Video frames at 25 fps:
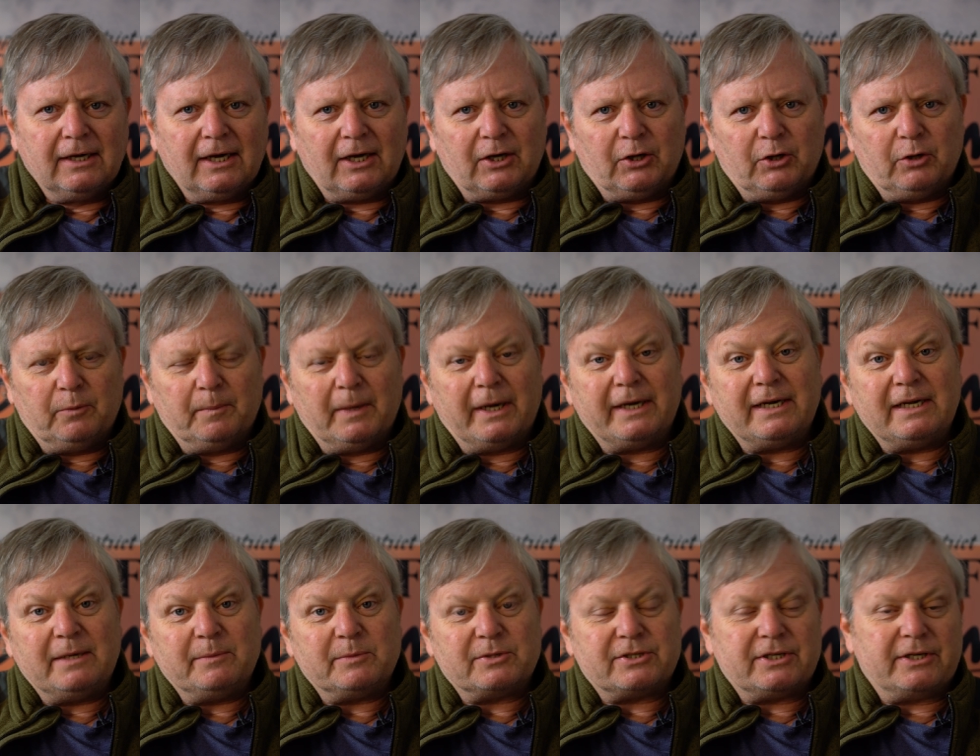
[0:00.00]
Hello, my
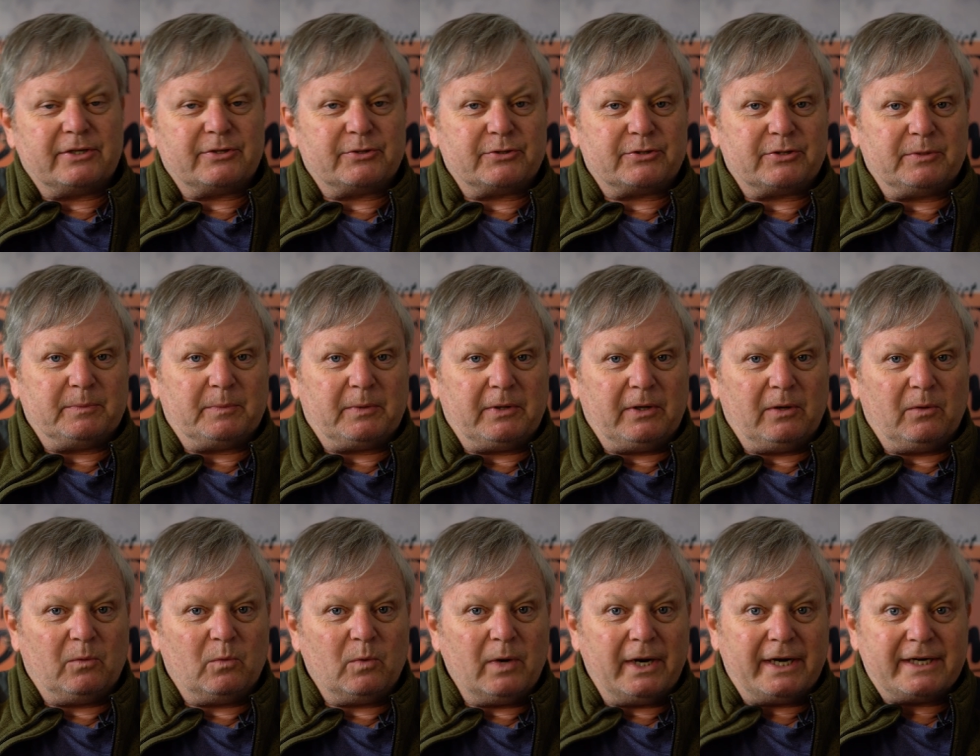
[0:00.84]
name is Andrew
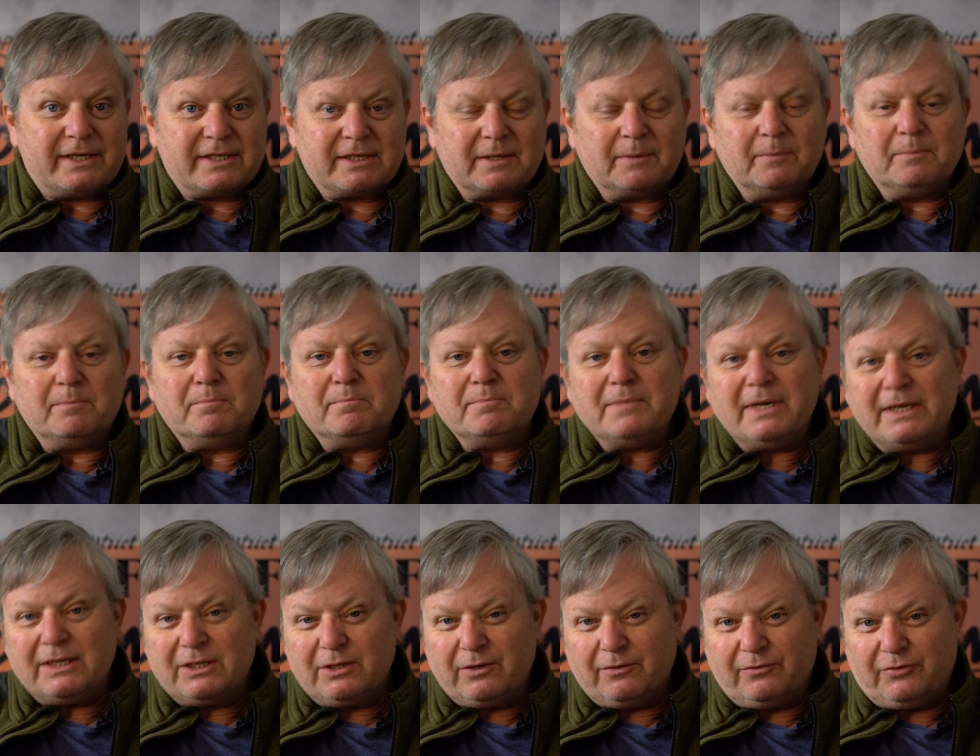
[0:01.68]
Pierre White.
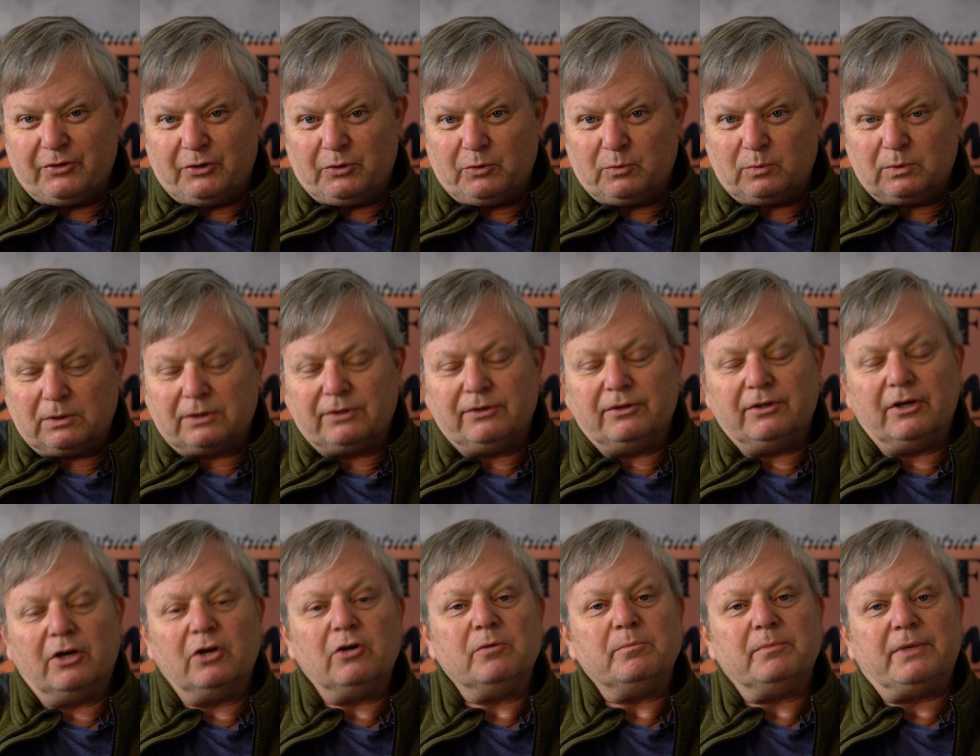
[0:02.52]
Many of you will
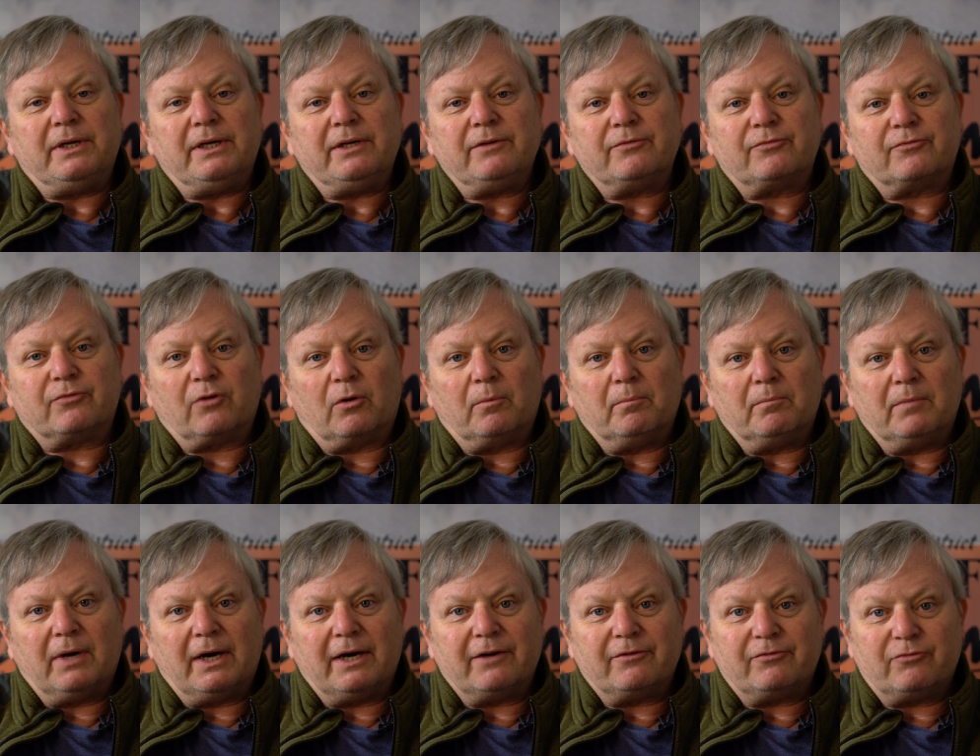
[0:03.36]
know me
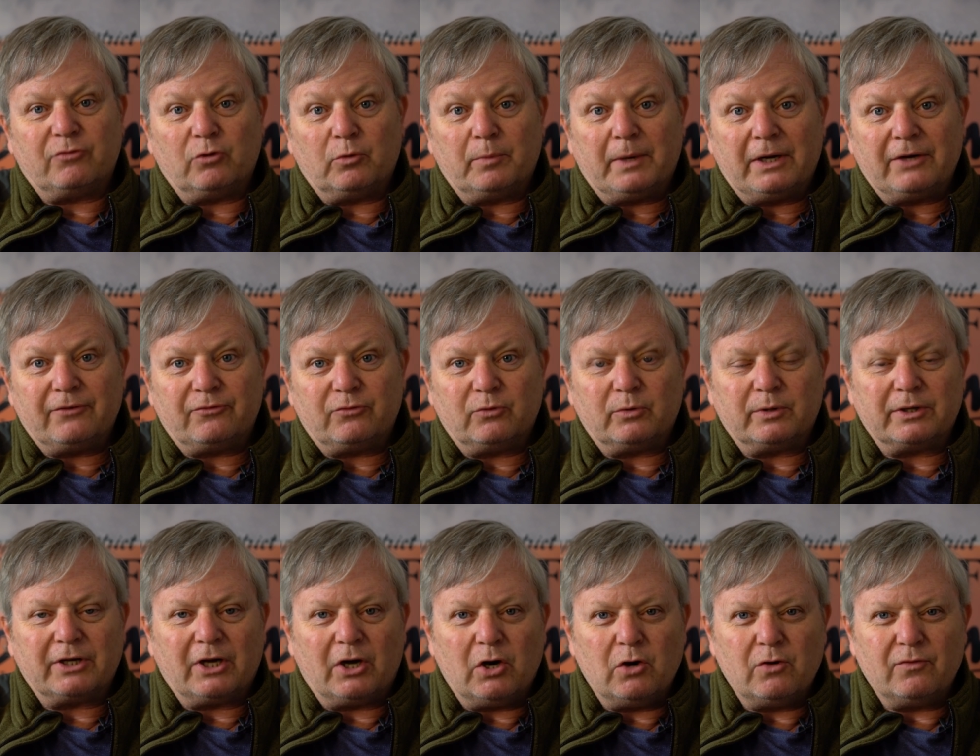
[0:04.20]
from my 4x4
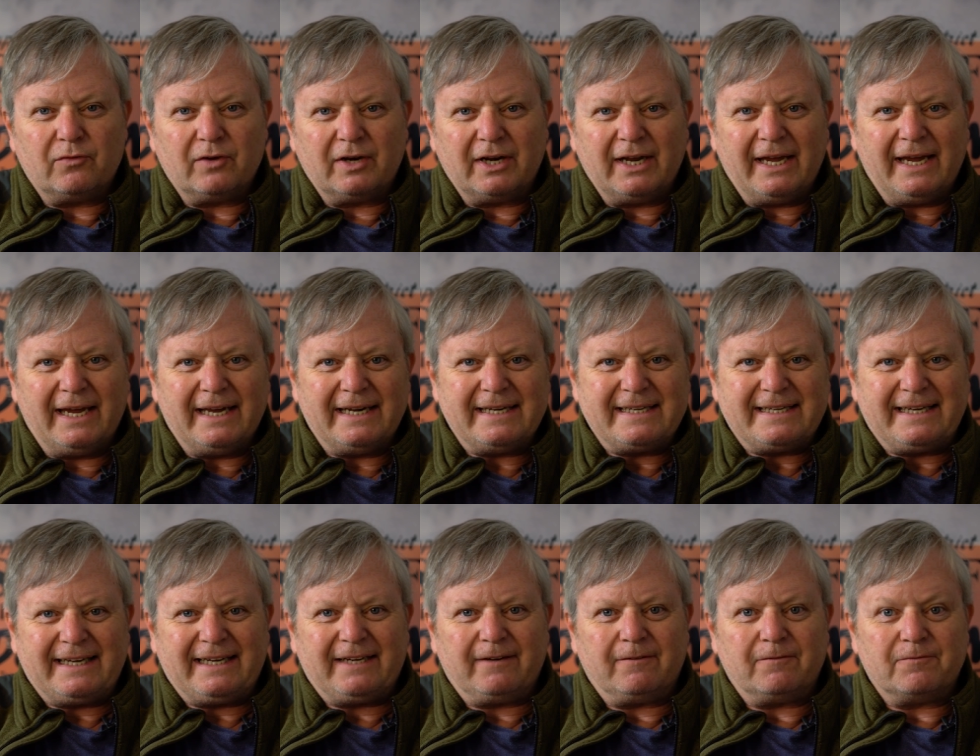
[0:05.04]
and
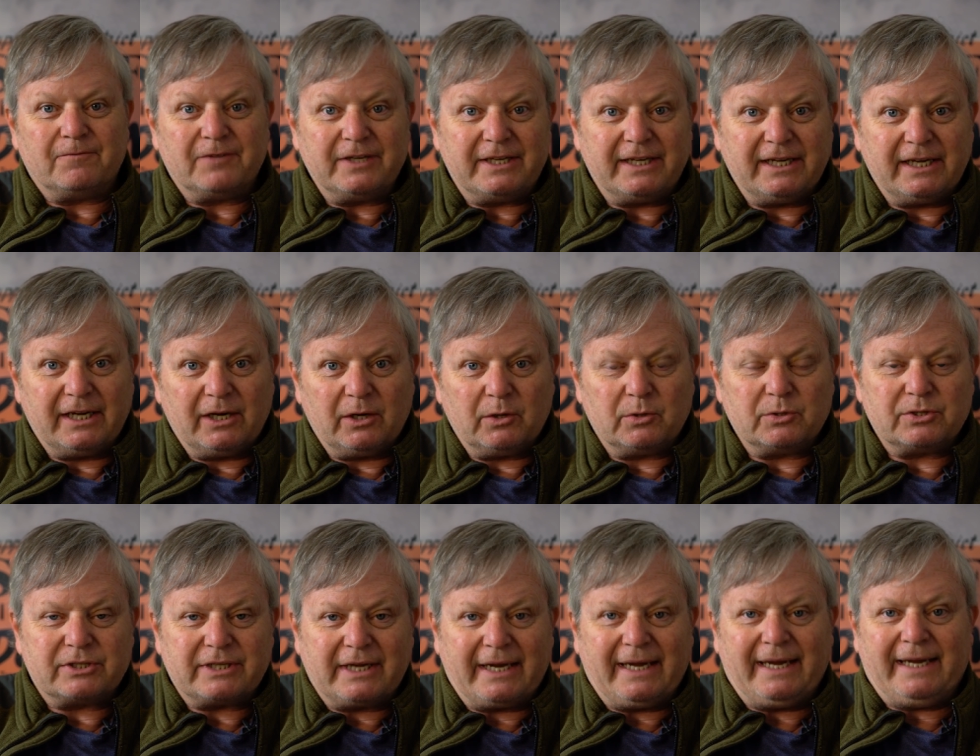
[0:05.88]
overlanding
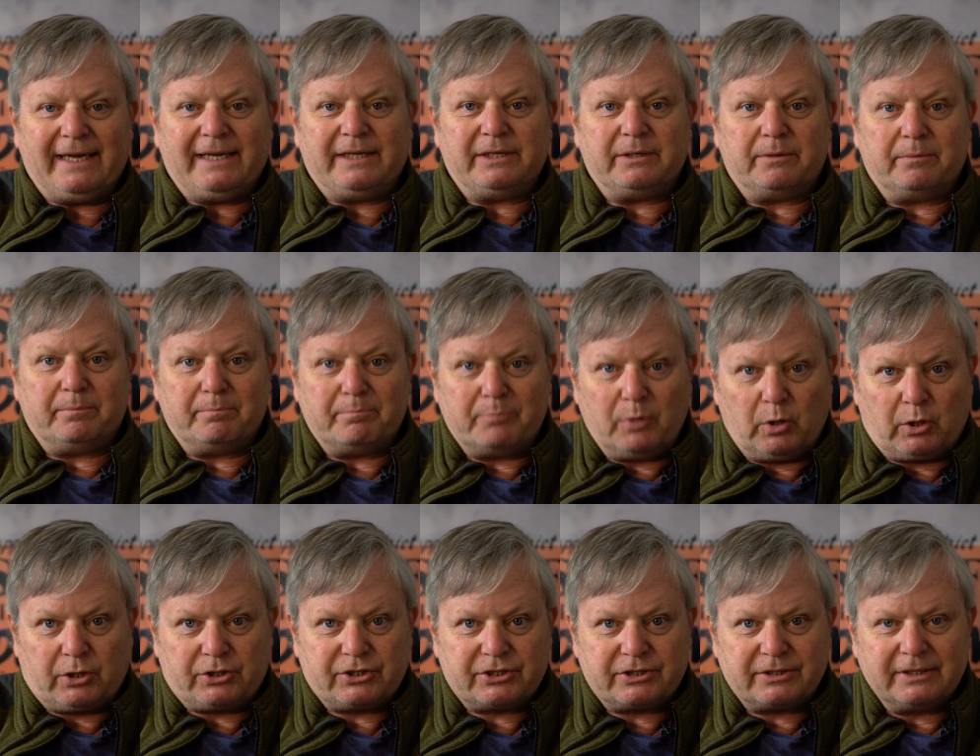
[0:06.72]
videos and
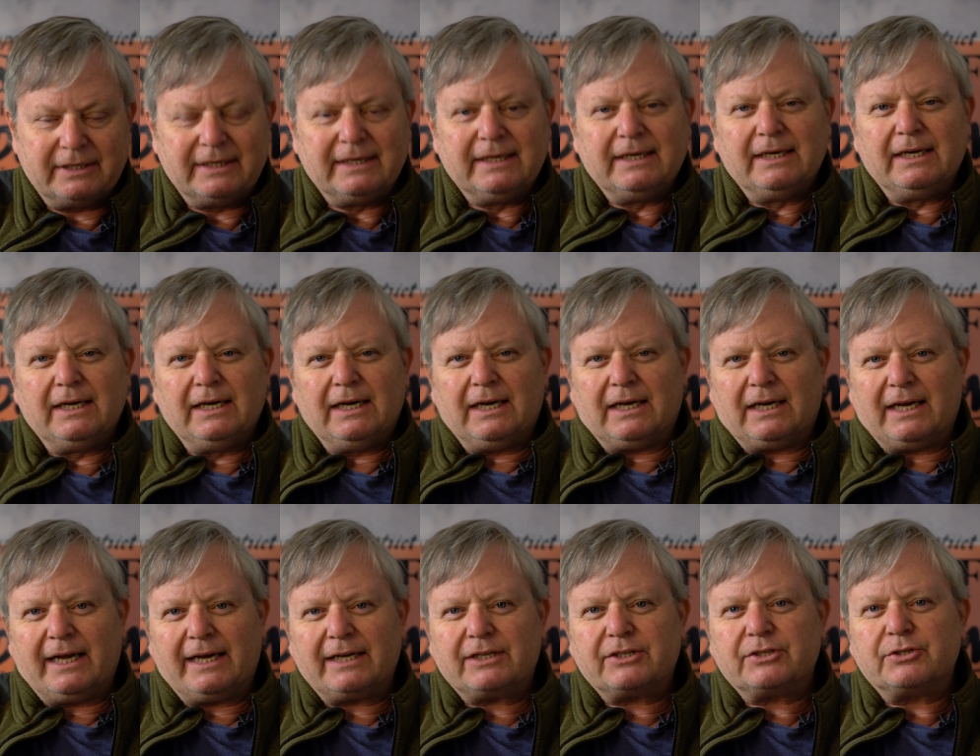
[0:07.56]
books. I'd
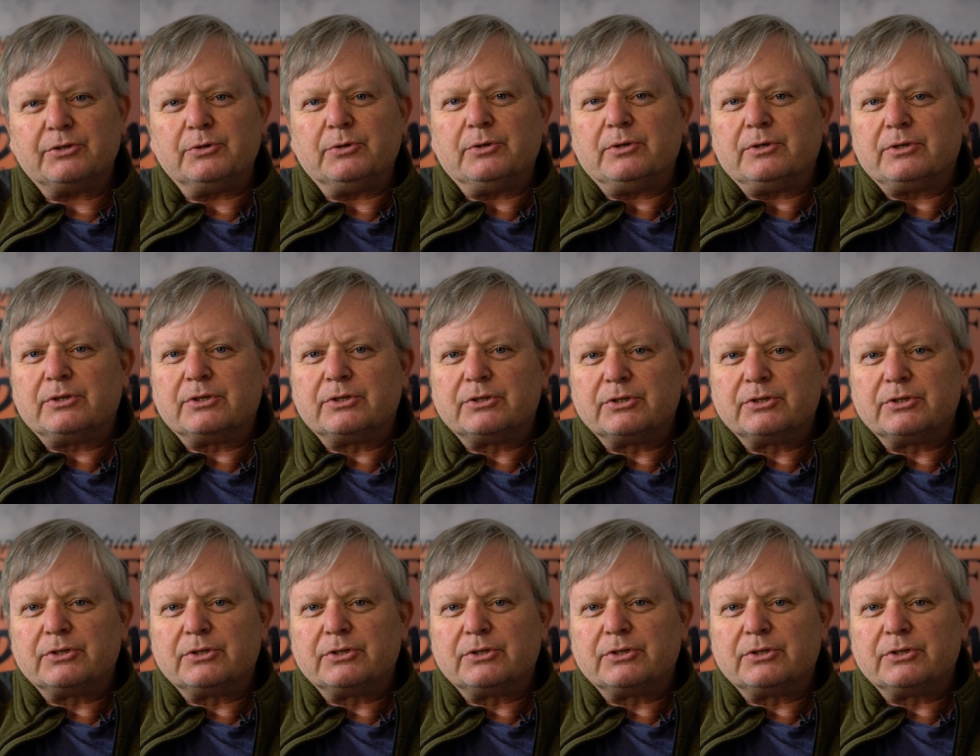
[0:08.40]
like to